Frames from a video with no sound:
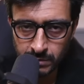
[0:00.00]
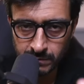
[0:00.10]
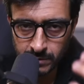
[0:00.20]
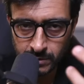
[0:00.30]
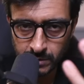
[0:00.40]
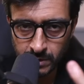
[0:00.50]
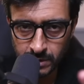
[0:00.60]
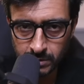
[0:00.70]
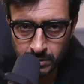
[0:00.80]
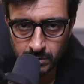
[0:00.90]
versus
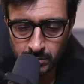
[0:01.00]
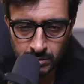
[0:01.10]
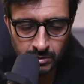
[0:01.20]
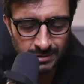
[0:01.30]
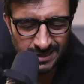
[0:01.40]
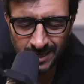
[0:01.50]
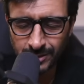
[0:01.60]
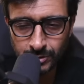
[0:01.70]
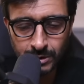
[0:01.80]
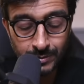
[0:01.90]
asynchronicity. I
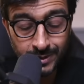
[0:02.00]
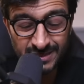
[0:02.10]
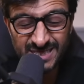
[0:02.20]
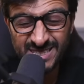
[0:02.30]
talked about this